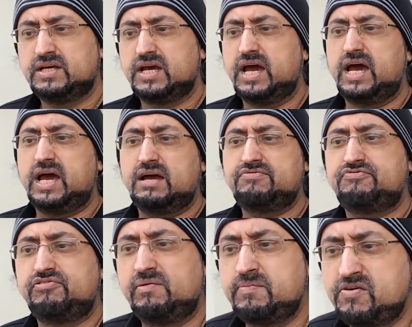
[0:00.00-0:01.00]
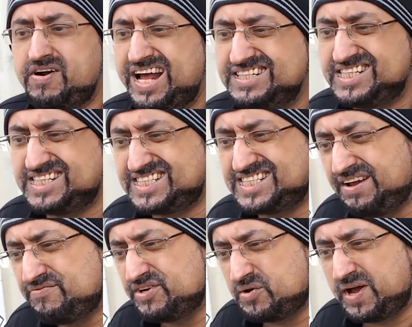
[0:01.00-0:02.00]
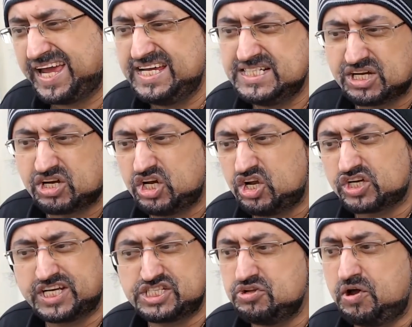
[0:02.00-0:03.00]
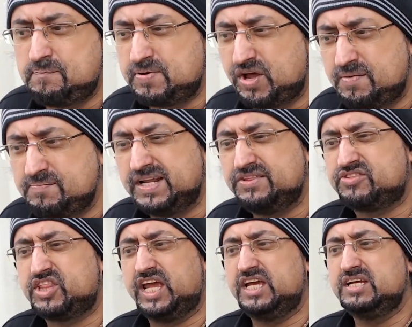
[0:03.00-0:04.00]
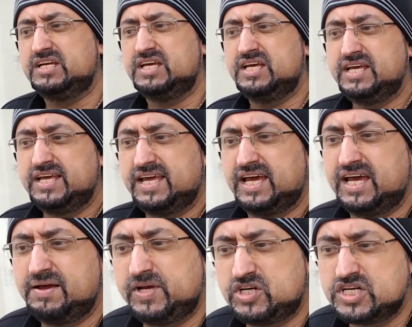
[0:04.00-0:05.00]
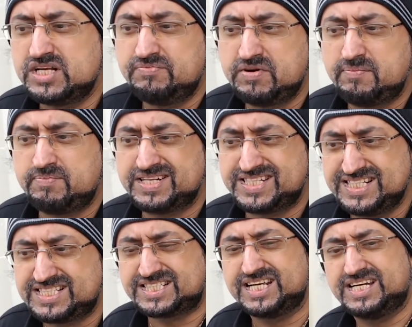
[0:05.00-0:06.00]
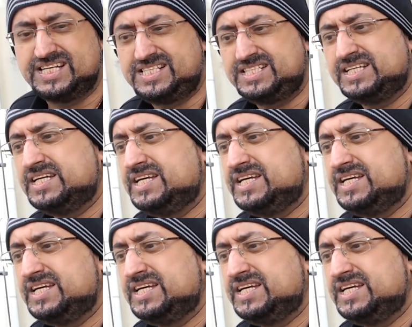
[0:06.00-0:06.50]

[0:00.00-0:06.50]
from around 7 or 8 o'clock. It's not a permanent thing because I'm around my sisters.